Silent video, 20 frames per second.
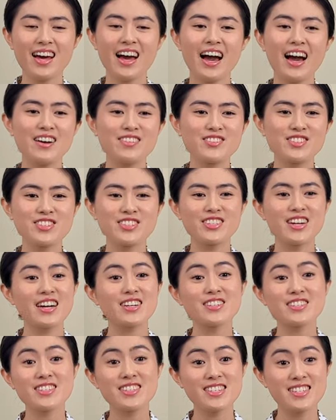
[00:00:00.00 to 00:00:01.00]
After
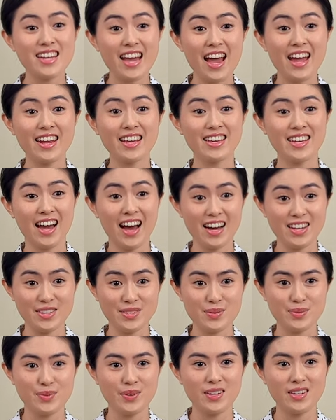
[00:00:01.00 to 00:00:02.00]
understanding
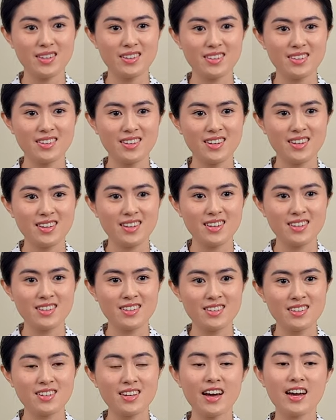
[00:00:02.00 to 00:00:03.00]
God's will,
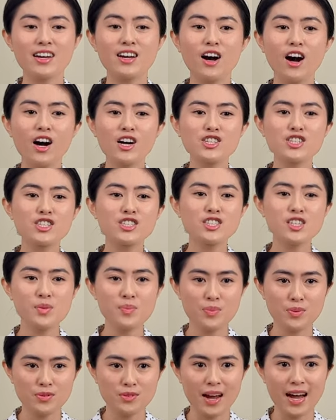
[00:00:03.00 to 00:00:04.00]
I consciously
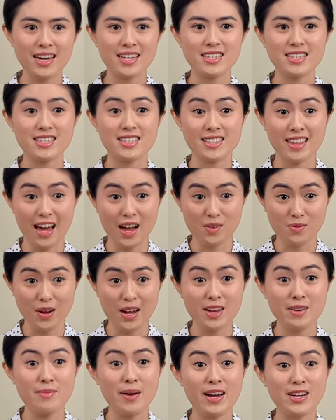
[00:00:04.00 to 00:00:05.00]
practice that
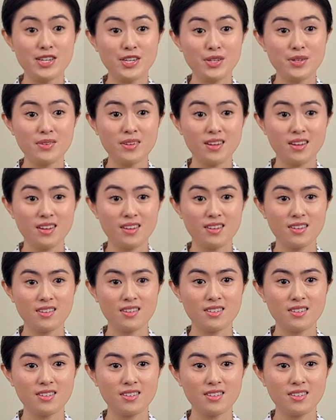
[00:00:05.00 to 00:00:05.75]
way in my duty.